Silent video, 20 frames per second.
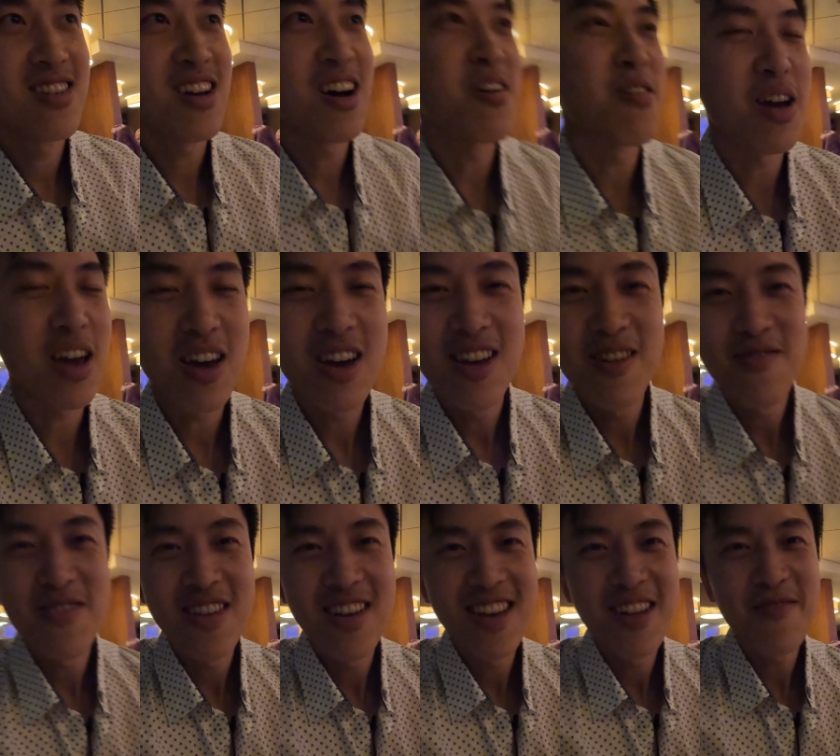Oh wait,
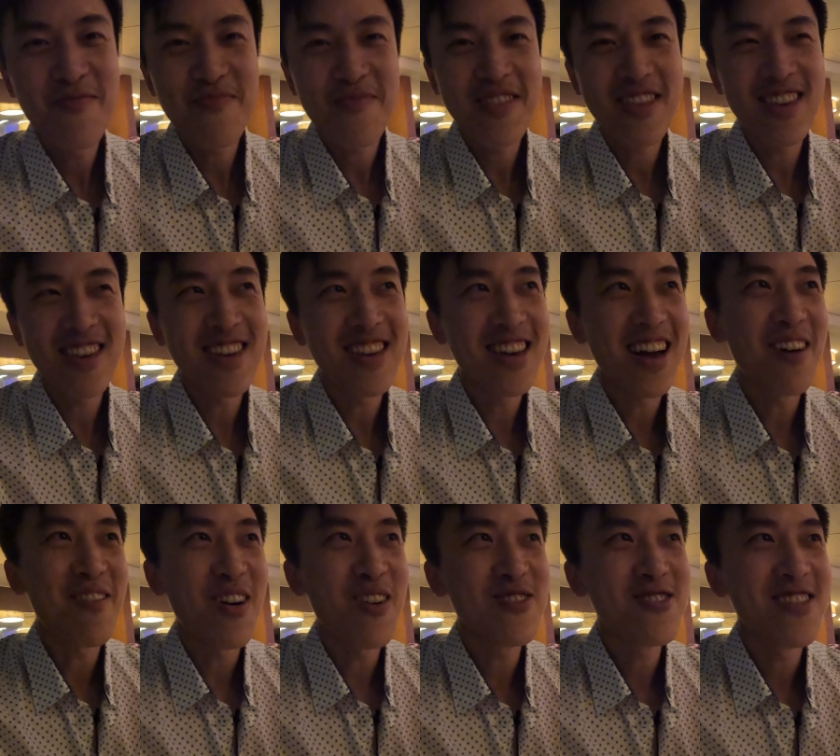
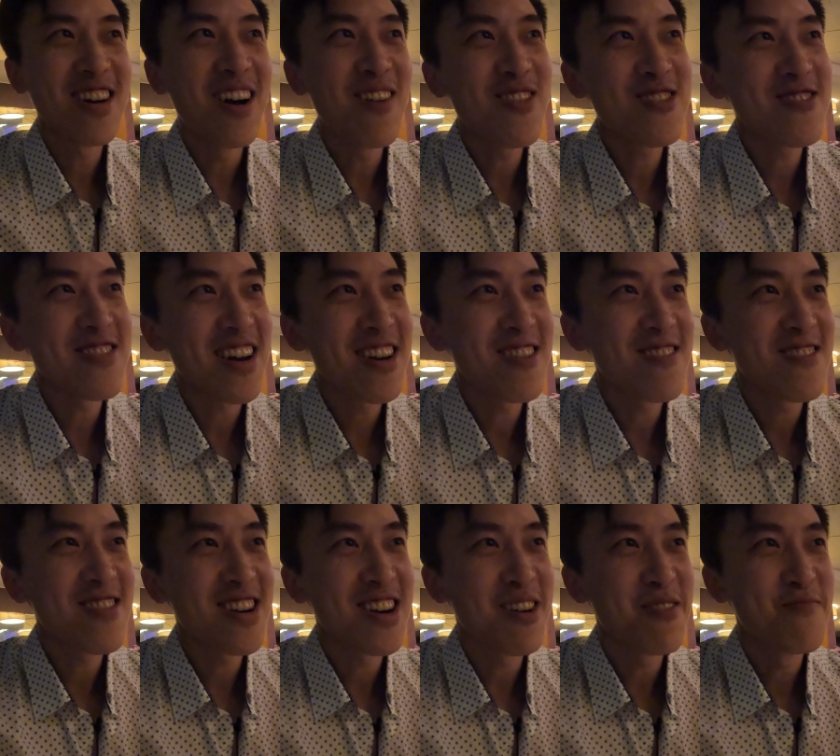I'm, I'm, gonna, try, I'm gonna try
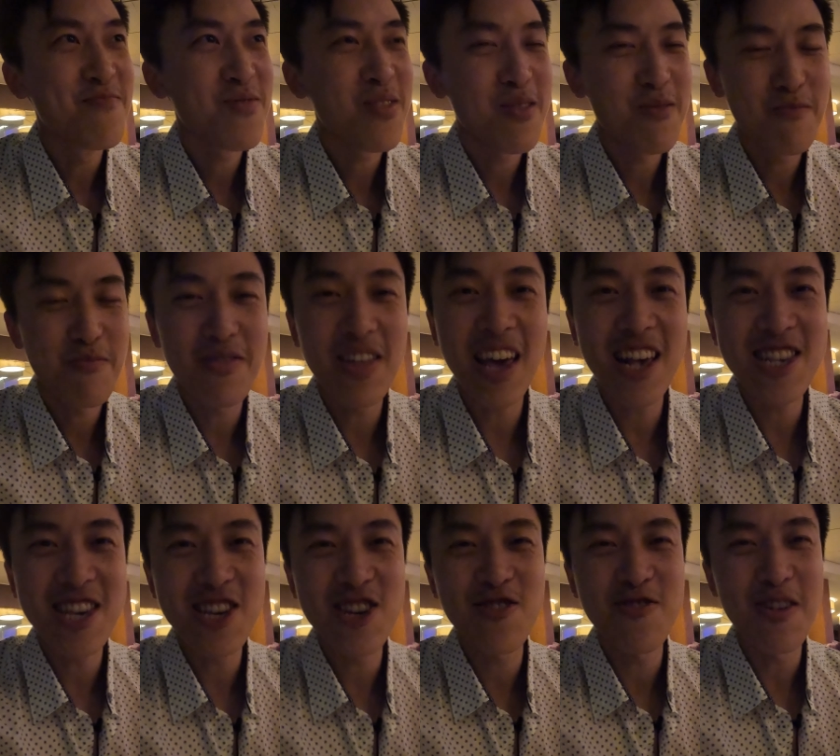her um,
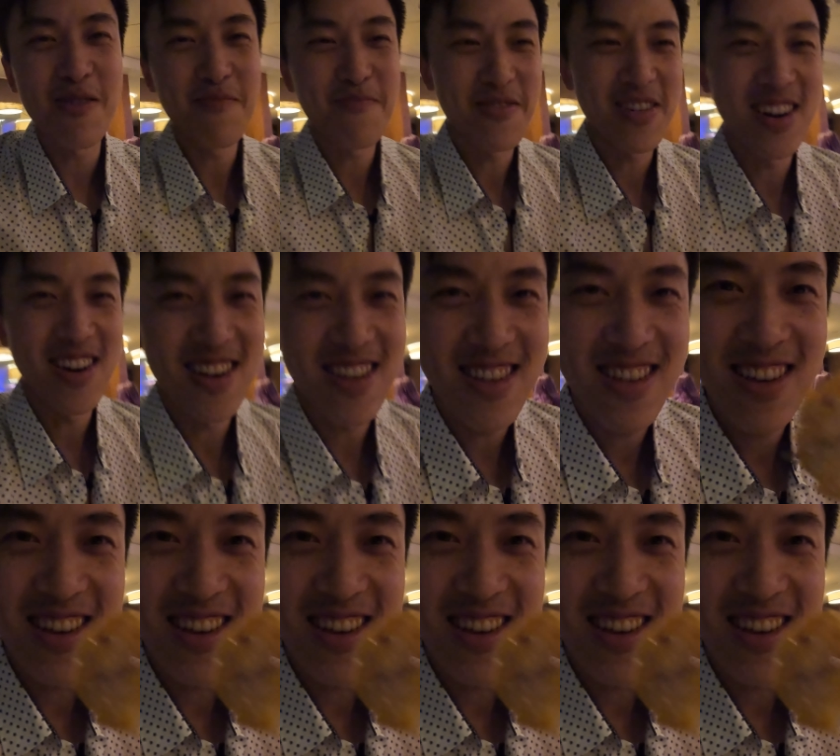blazing shrimp, but